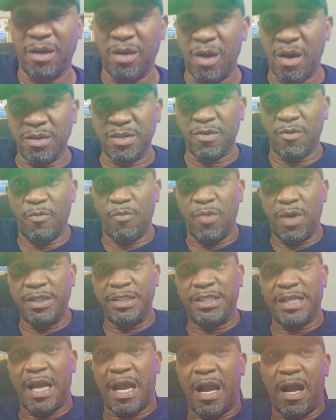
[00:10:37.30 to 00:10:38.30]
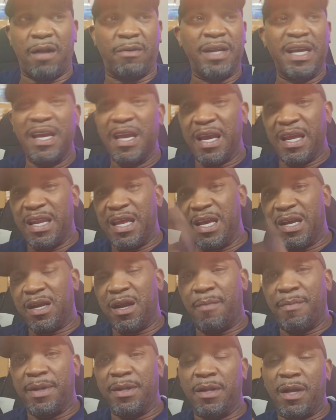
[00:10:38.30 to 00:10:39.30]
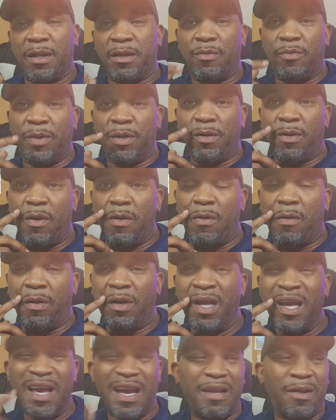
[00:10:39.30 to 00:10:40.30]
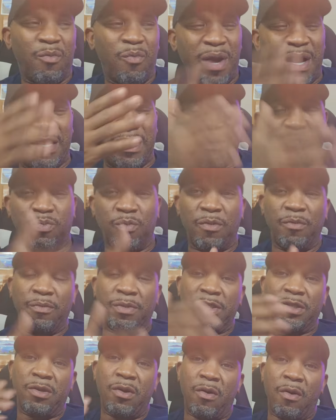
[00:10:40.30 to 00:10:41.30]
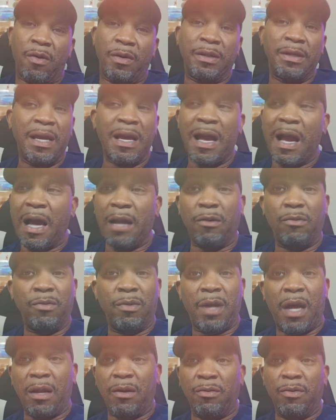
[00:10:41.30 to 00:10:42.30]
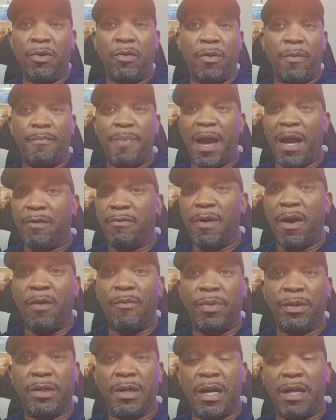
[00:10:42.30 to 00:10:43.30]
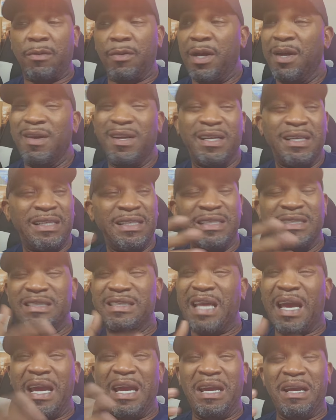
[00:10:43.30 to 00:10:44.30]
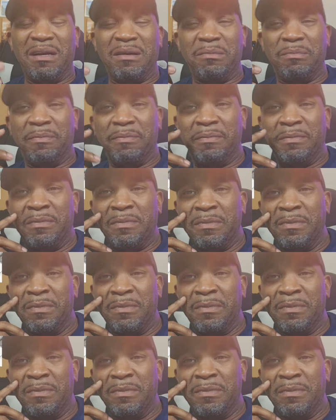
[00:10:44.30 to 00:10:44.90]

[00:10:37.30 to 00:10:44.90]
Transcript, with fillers: the loss of one child, and here come another one gone. And the way this one was gone, I don't, I don't know the background with the other. Damn.